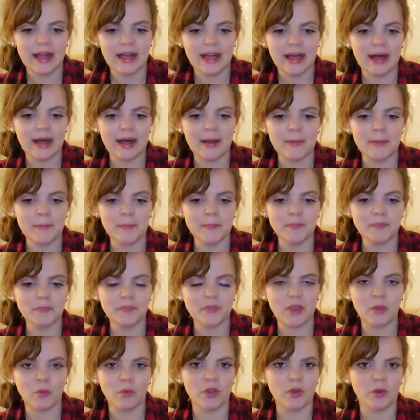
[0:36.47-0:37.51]
And
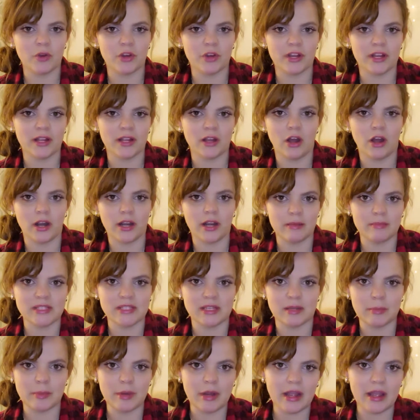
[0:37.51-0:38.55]
we ordered it on
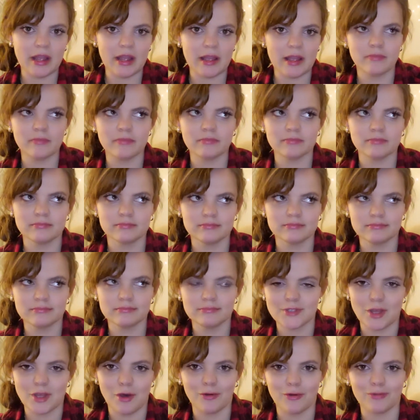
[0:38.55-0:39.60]
Amazon Prime,
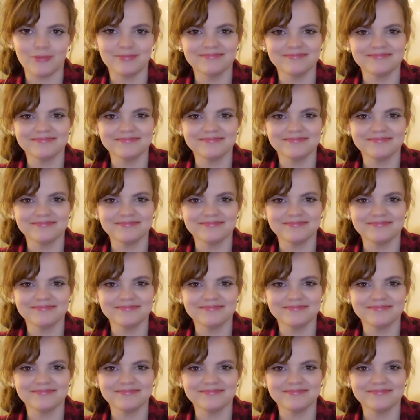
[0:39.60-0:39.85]
so